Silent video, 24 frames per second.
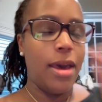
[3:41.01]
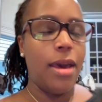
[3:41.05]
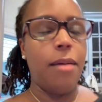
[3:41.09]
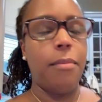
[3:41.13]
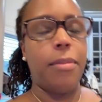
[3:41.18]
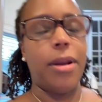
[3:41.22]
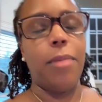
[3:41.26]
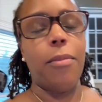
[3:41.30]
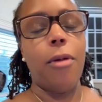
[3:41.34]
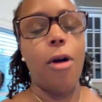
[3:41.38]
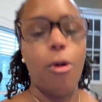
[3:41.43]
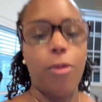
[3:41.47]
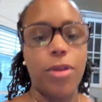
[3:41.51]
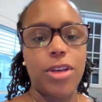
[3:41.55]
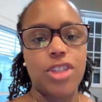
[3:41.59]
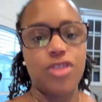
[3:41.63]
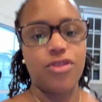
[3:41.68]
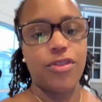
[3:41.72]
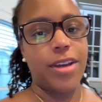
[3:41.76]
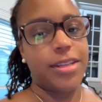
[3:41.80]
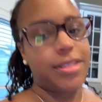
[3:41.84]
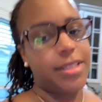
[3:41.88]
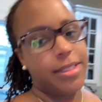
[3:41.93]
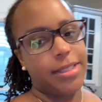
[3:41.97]
But I'm always
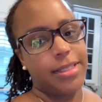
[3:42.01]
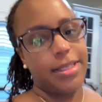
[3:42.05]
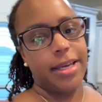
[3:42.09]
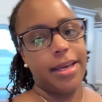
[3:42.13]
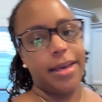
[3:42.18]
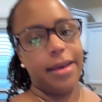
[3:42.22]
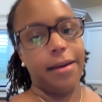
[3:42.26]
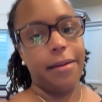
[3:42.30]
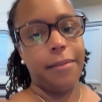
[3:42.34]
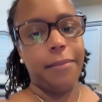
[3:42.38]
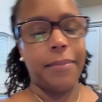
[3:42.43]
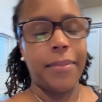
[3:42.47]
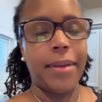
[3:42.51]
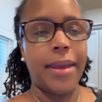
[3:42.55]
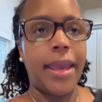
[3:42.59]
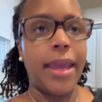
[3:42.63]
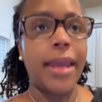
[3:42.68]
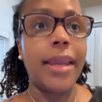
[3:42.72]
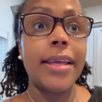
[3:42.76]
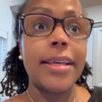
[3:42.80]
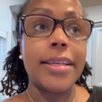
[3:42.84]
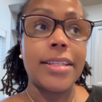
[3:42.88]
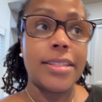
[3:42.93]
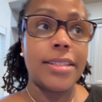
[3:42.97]
stressing to him and
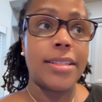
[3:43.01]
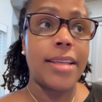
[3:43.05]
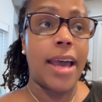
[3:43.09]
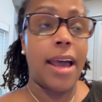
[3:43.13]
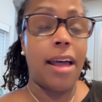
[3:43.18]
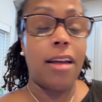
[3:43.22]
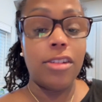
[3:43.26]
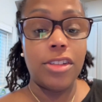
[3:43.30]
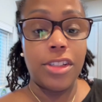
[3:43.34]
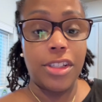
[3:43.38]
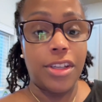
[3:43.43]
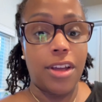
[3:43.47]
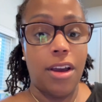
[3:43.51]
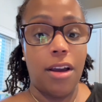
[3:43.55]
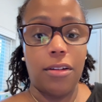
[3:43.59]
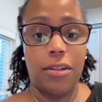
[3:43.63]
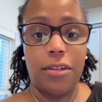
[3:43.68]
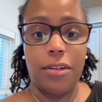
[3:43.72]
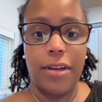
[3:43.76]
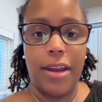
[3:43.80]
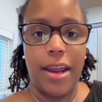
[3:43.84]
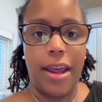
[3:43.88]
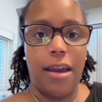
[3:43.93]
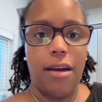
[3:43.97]
his allergy doctor
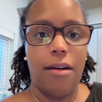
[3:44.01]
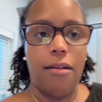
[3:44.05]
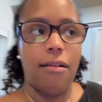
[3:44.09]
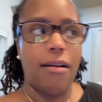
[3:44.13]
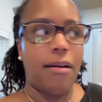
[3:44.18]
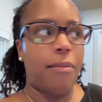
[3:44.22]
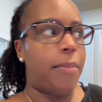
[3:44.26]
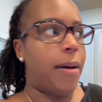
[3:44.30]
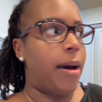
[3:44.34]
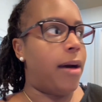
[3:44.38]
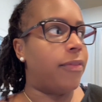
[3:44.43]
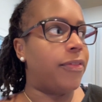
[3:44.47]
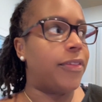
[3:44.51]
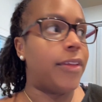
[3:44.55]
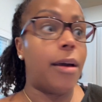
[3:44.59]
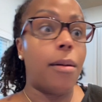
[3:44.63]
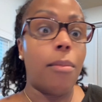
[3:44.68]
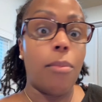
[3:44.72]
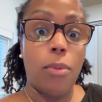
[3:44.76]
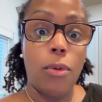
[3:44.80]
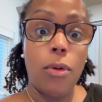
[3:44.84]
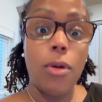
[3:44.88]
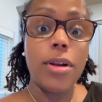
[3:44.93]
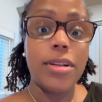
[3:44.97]
now about the
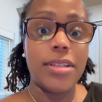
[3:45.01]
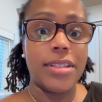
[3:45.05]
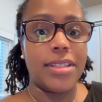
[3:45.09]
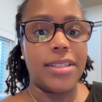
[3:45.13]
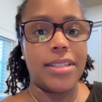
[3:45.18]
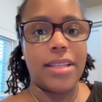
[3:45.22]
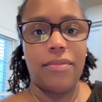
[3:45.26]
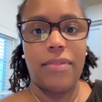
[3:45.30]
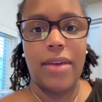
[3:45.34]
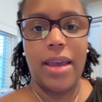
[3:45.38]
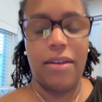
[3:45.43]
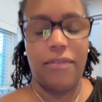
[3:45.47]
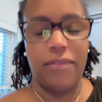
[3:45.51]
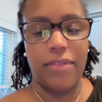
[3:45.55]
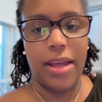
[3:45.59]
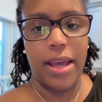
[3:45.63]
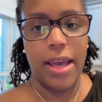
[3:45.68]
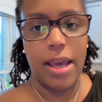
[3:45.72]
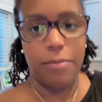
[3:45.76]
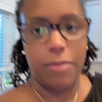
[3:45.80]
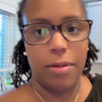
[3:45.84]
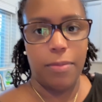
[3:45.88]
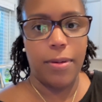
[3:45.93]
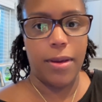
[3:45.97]
importance of having that
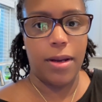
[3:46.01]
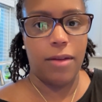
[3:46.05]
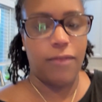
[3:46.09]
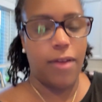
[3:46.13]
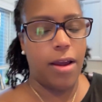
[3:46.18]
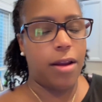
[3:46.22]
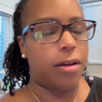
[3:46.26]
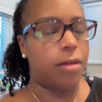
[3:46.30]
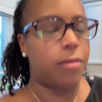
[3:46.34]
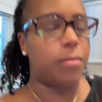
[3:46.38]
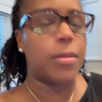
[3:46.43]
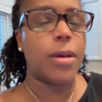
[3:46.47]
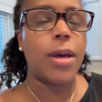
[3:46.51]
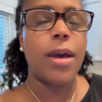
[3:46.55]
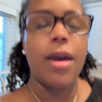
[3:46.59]
EpiPen around him.